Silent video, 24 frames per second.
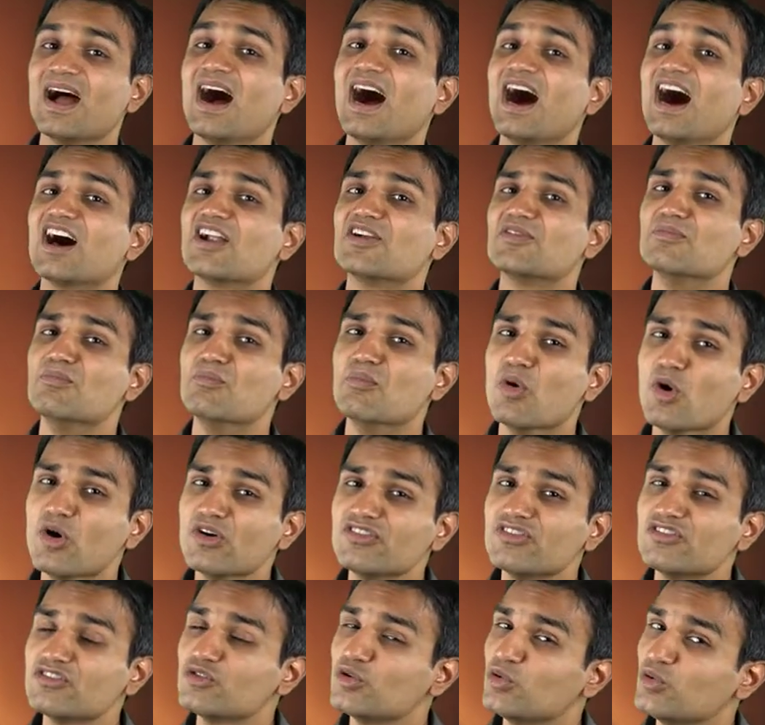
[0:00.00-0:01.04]
are
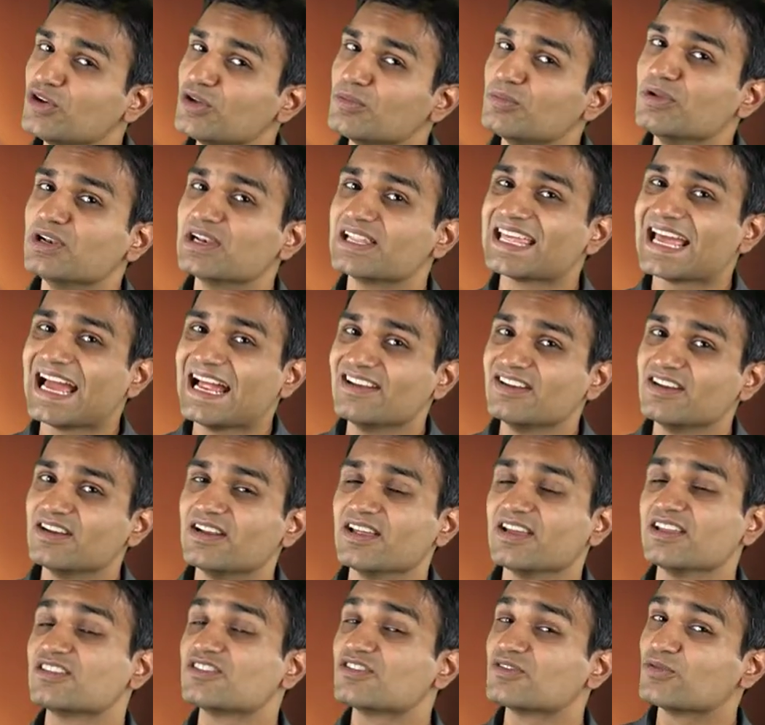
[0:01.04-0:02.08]
most suitable
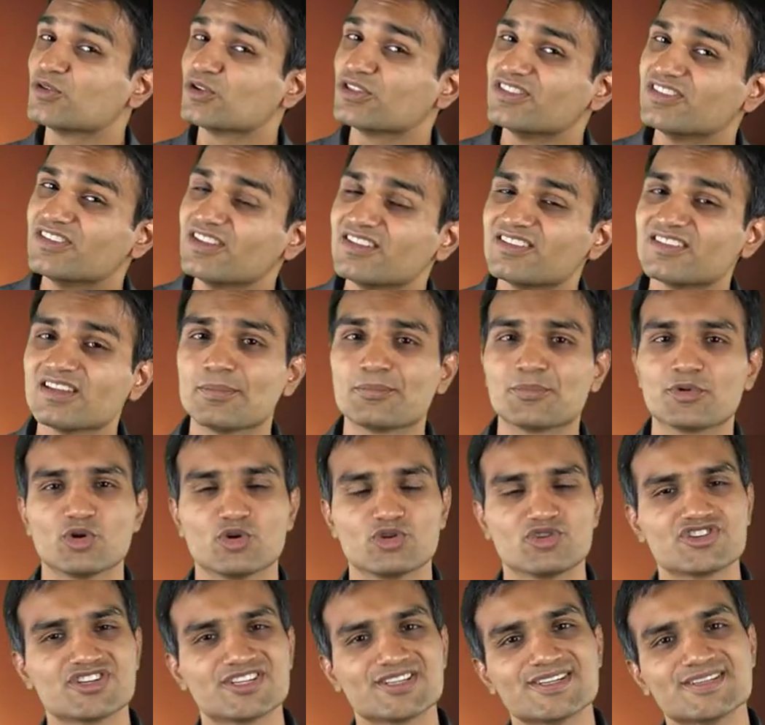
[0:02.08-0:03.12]
candidates for this
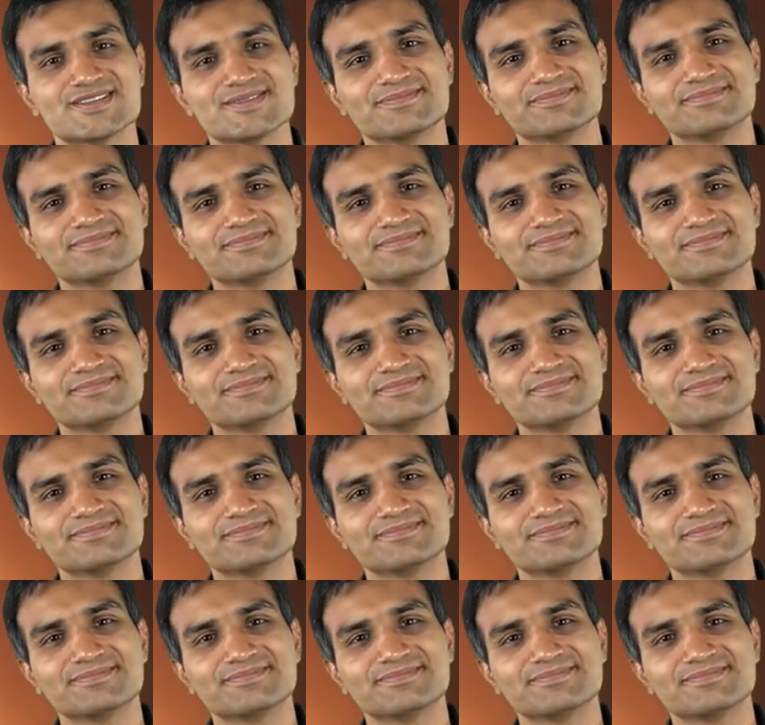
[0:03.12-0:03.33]
approach.